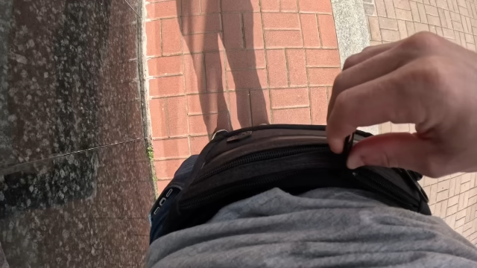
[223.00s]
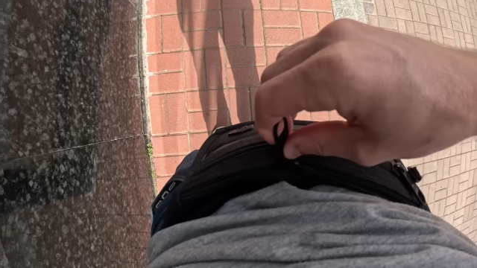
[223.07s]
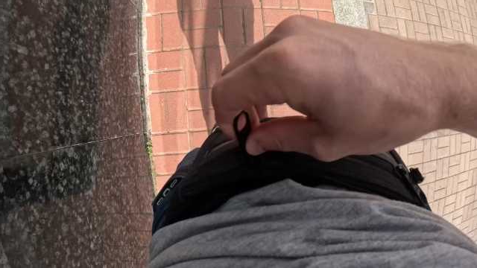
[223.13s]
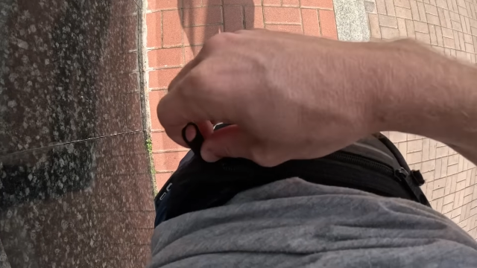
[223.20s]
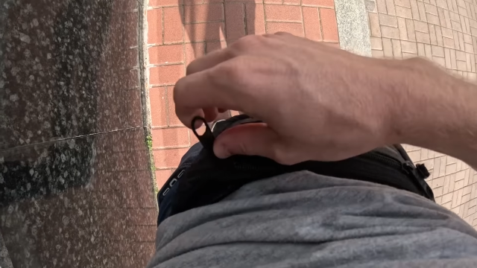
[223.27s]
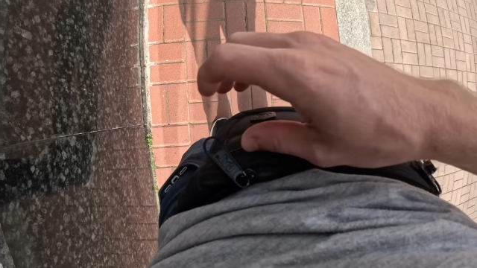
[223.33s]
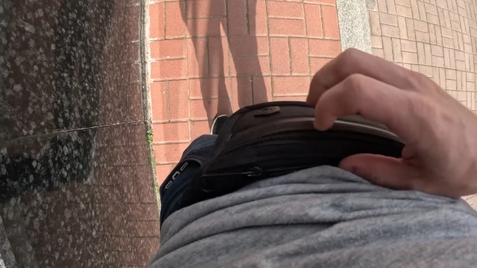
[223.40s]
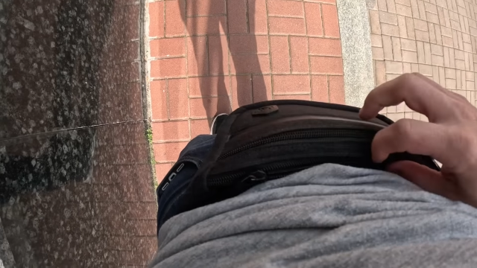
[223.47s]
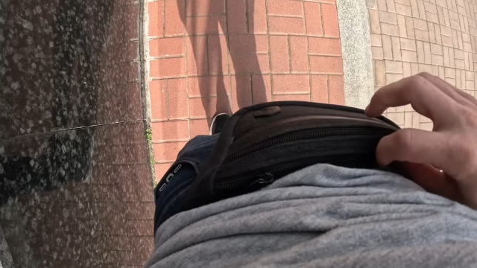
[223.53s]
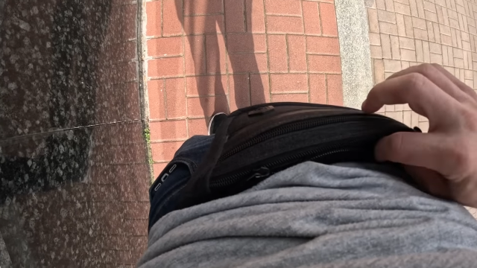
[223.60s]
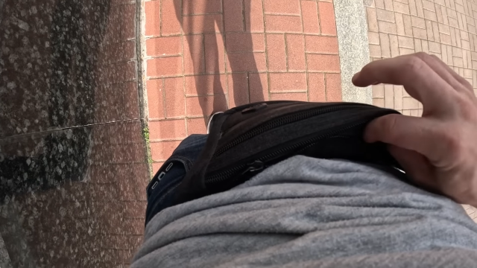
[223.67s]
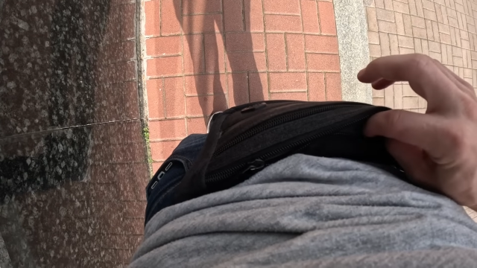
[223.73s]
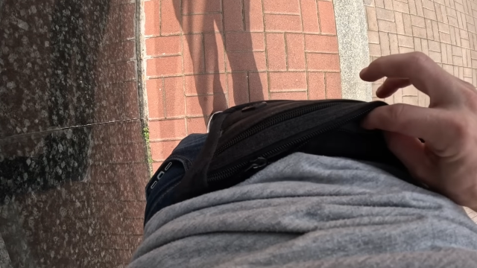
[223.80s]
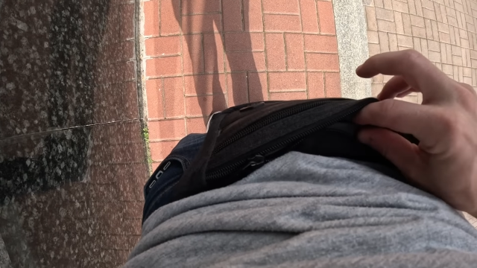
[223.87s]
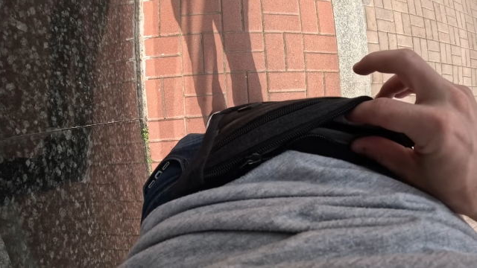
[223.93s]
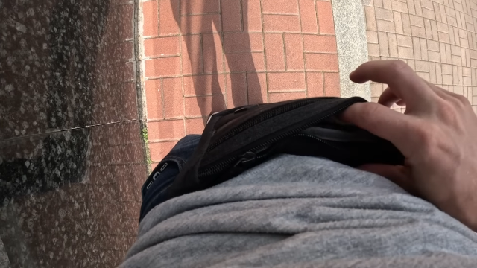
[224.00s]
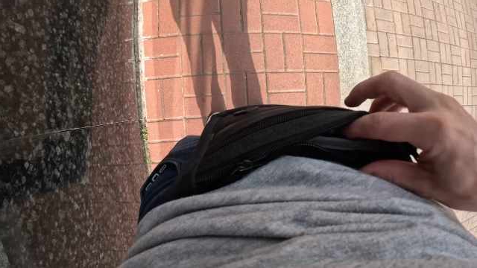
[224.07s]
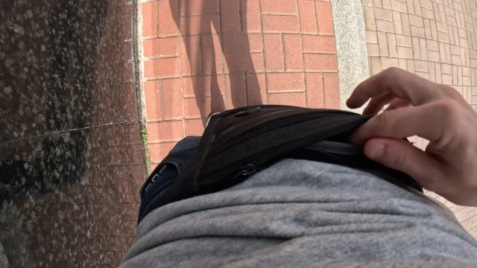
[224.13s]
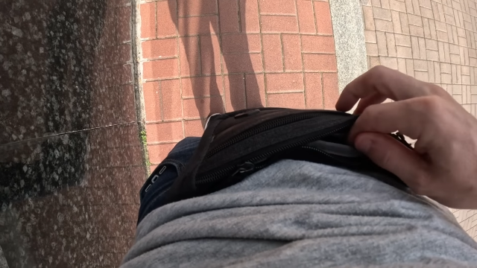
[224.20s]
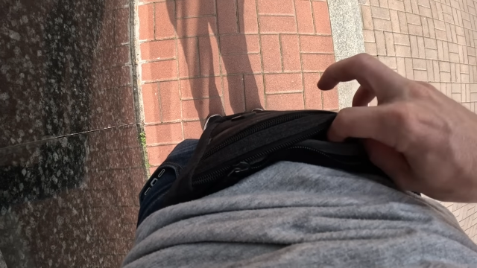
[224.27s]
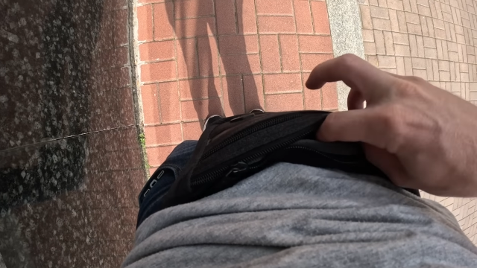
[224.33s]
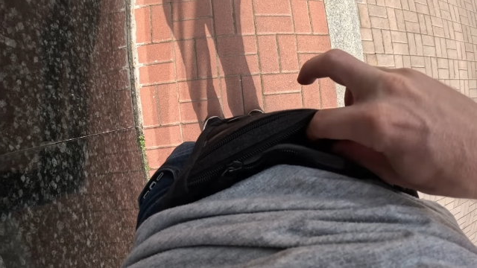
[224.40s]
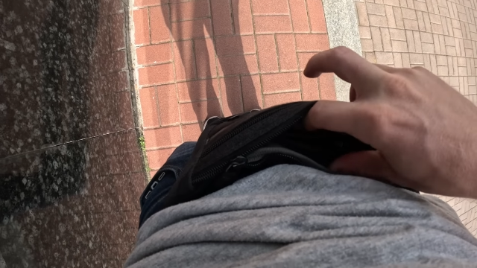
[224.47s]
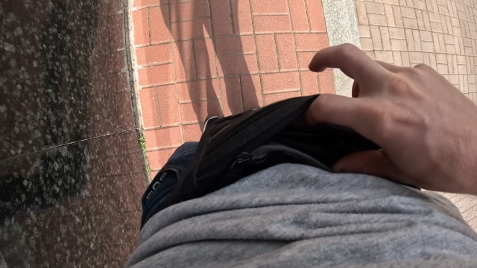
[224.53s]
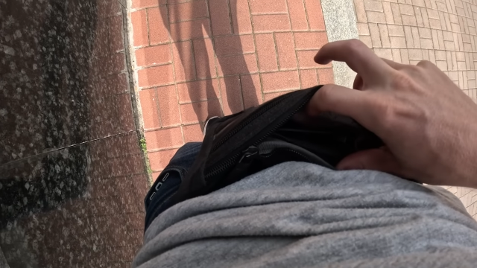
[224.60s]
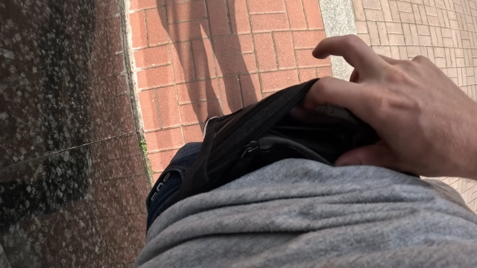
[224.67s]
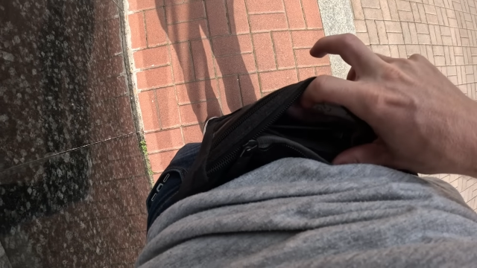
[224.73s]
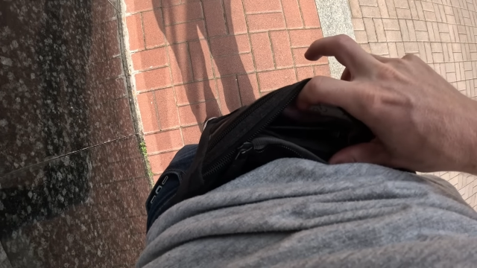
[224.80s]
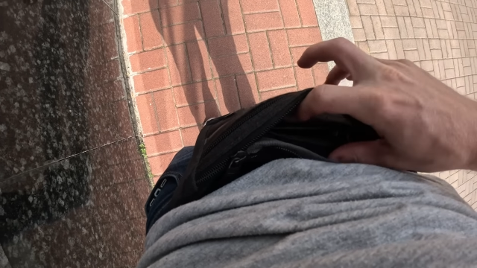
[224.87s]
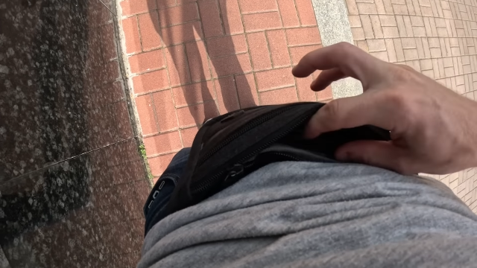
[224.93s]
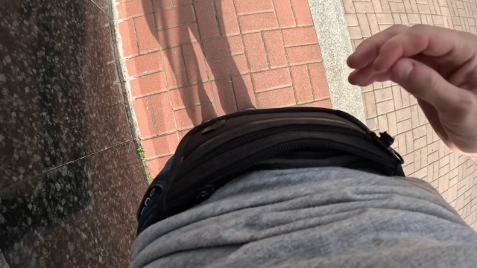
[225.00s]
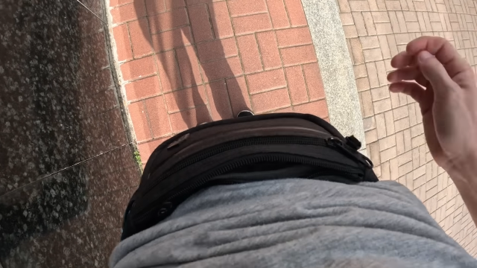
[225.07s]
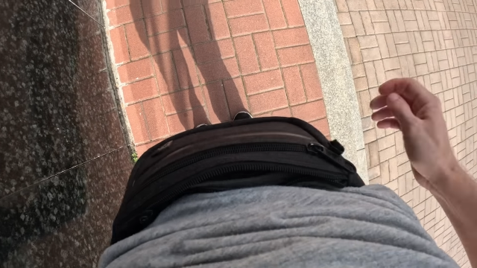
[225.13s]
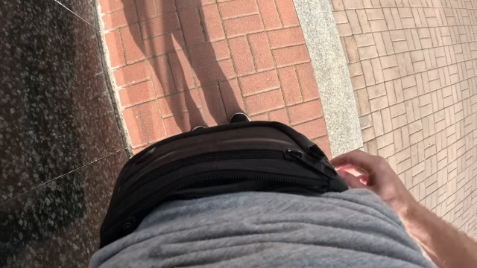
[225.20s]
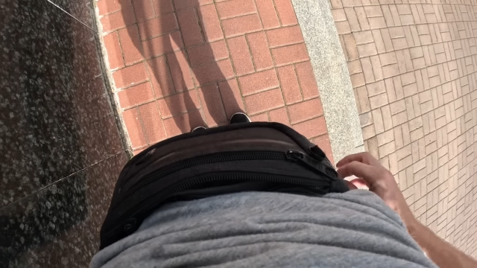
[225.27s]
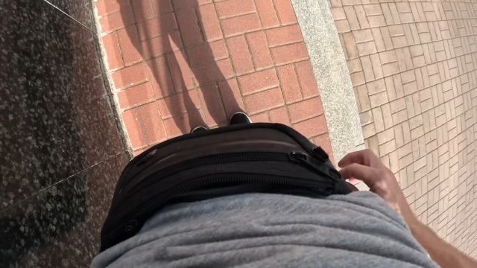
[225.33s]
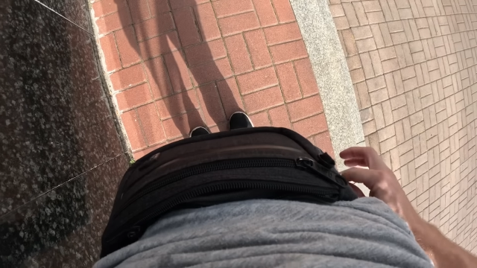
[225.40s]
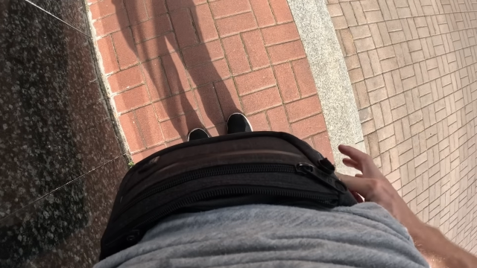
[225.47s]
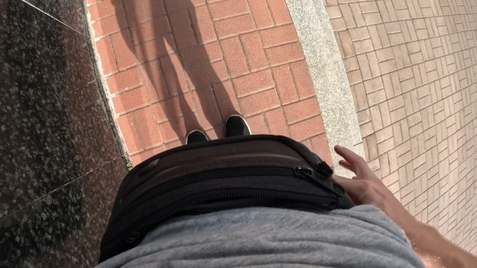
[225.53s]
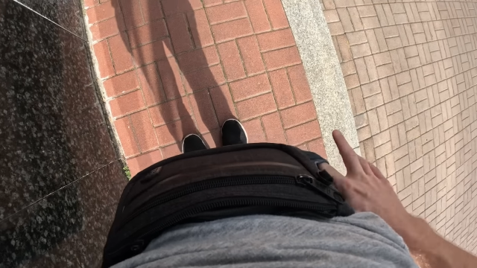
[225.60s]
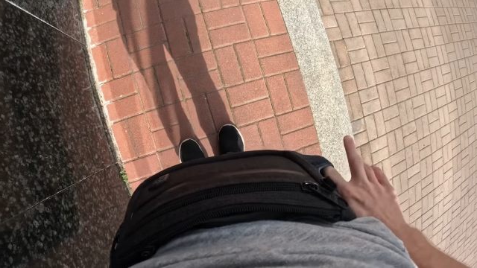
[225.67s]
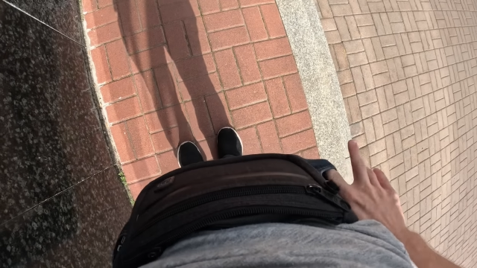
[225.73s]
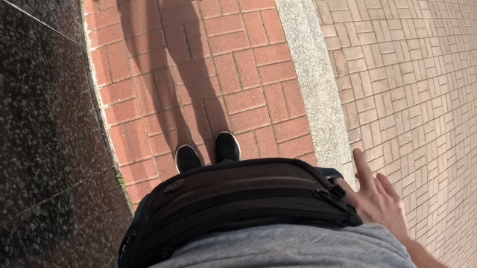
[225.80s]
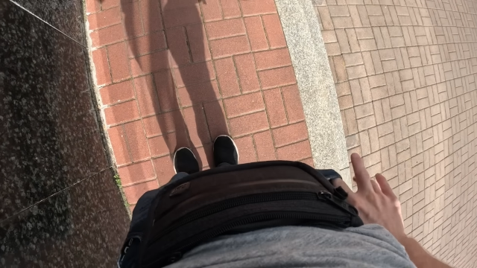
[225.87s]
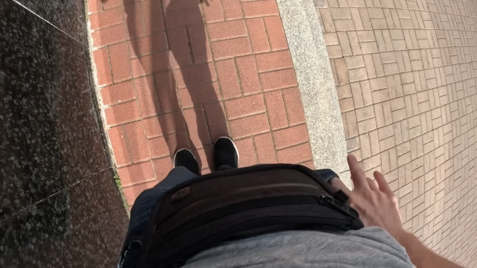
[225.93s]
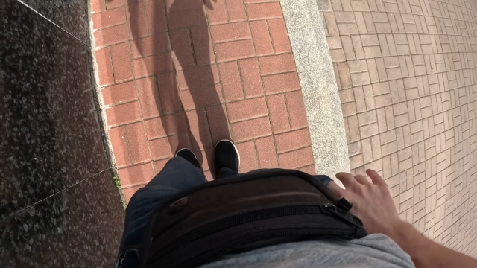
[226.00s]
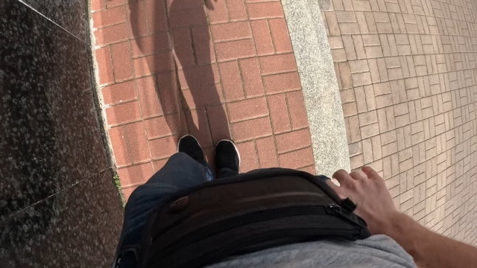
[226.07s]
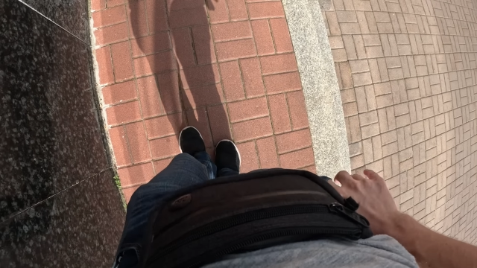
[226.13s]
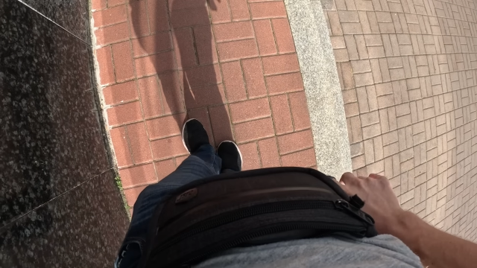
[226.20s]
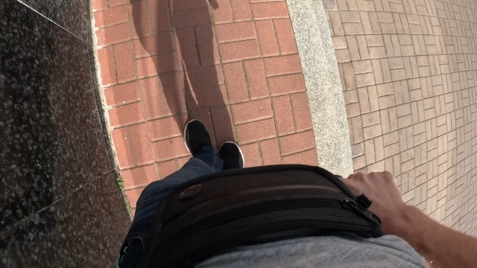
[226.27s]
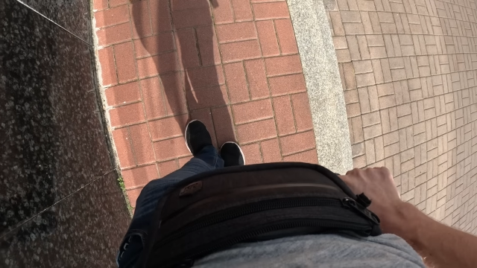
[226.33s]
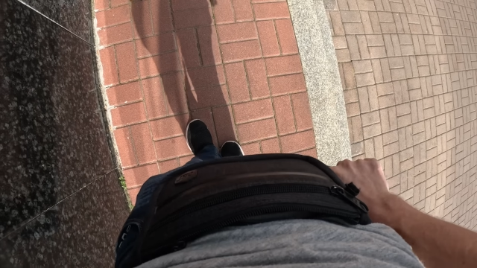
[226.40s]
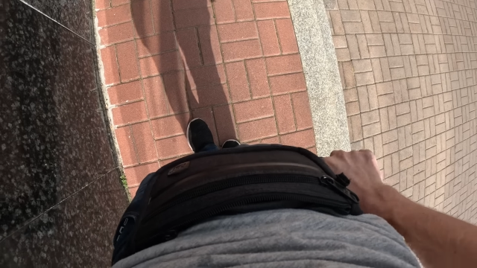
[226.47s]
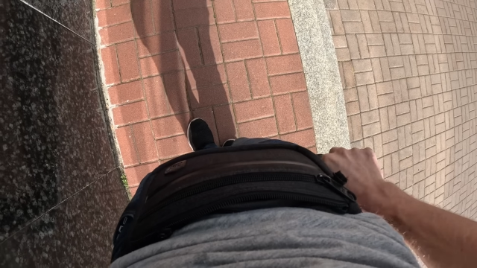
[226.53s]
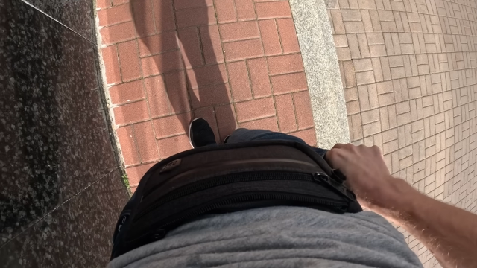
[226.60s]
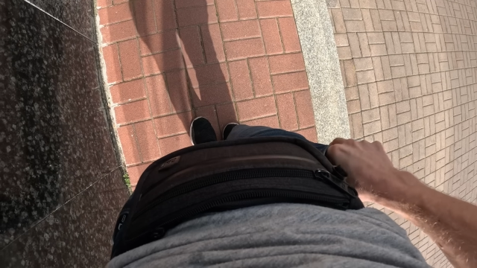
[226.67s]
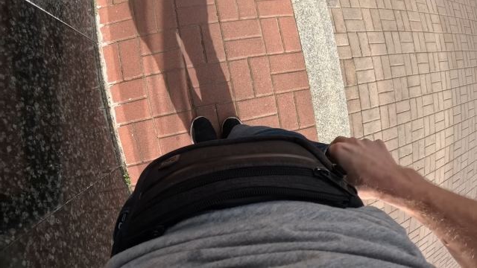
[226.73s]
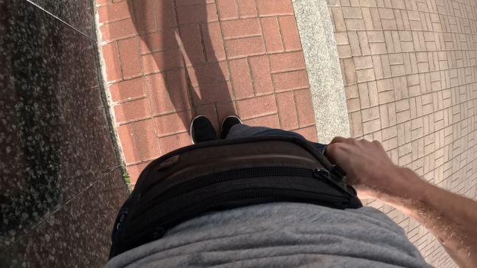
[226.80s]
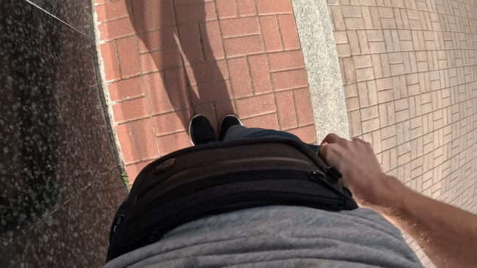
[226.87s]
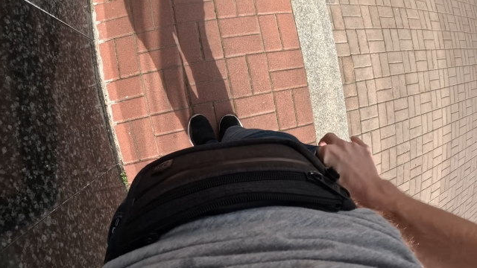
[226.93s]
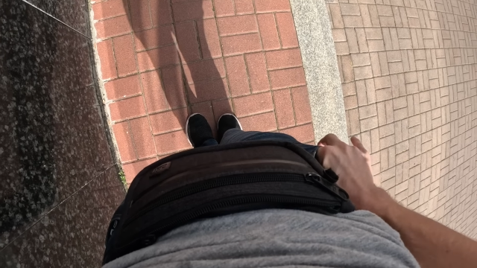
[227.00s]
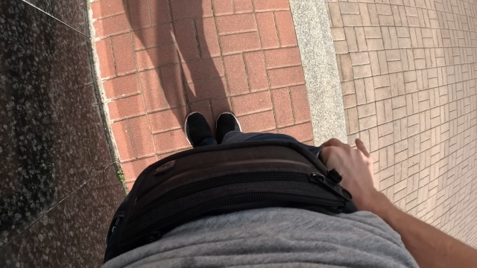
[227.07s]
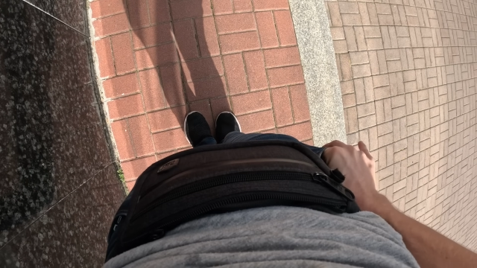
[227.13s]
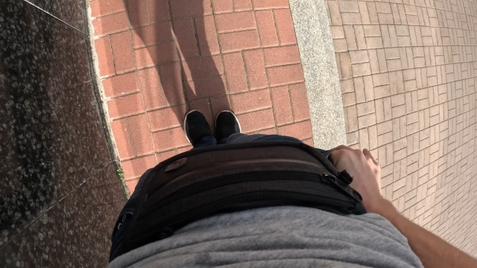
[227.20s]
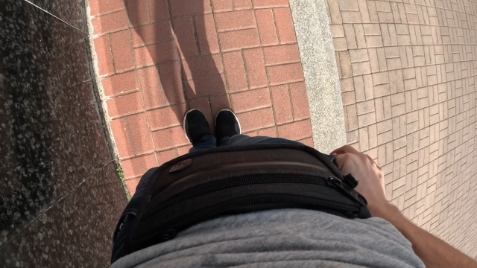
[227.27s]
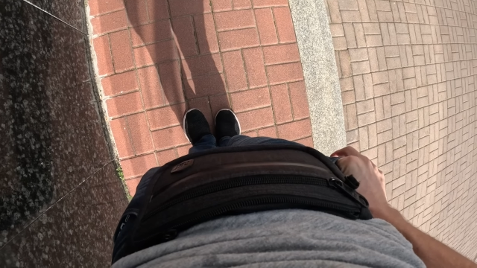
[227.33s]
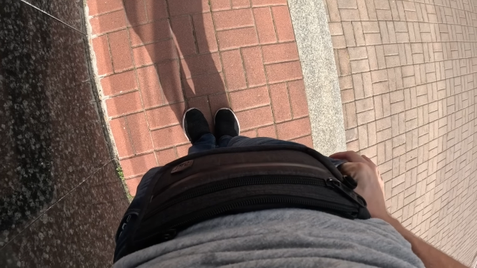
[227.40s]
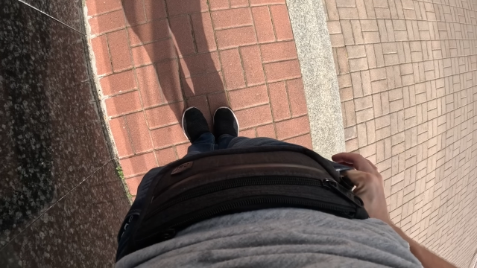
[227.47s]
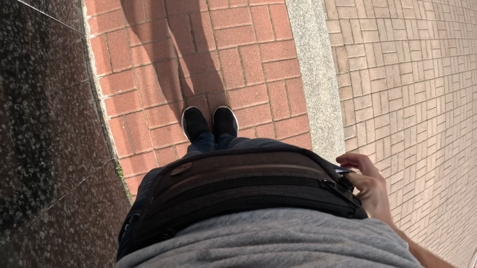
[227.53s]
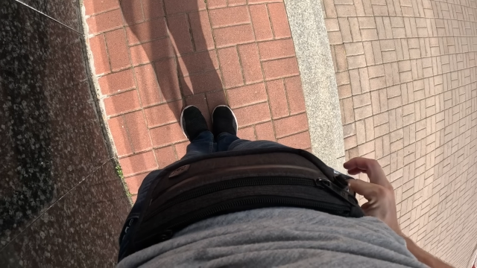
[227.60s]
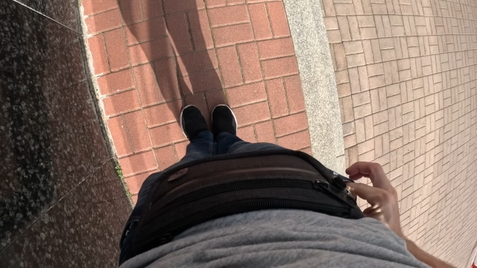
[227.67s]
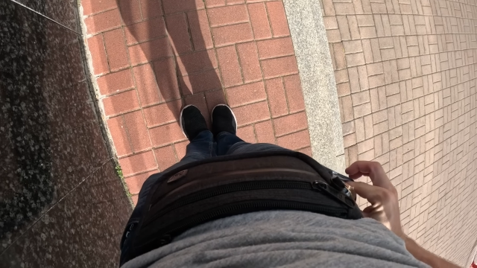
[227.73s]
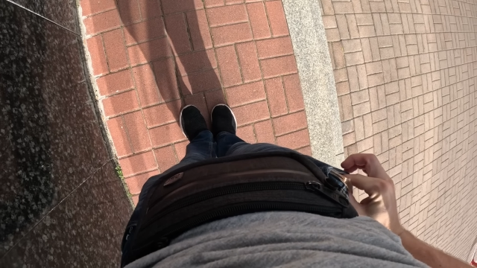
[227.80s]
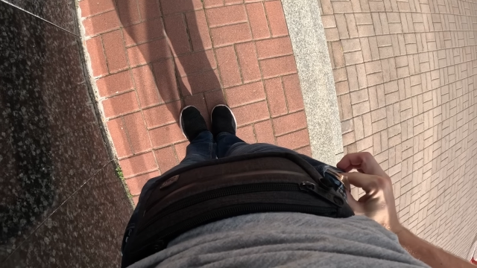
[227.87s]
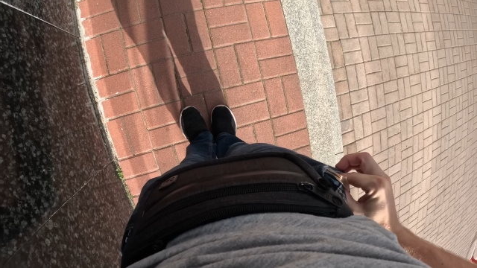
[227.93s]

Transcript: Nobody's mouth can be seen.